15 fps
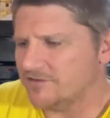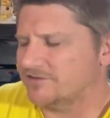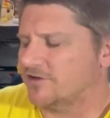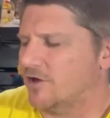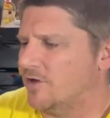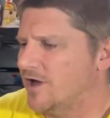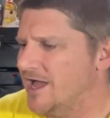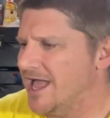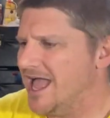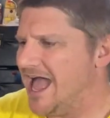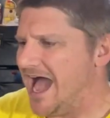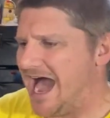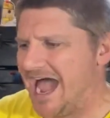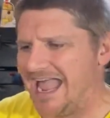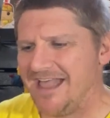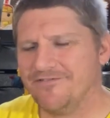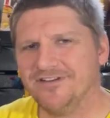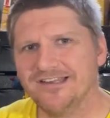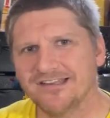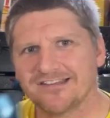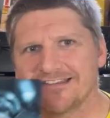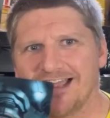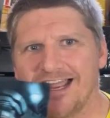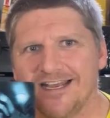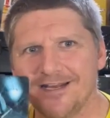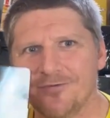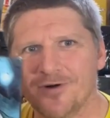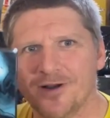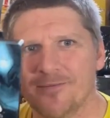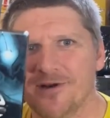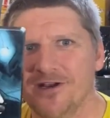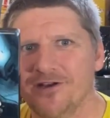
So I haven't decided what I'm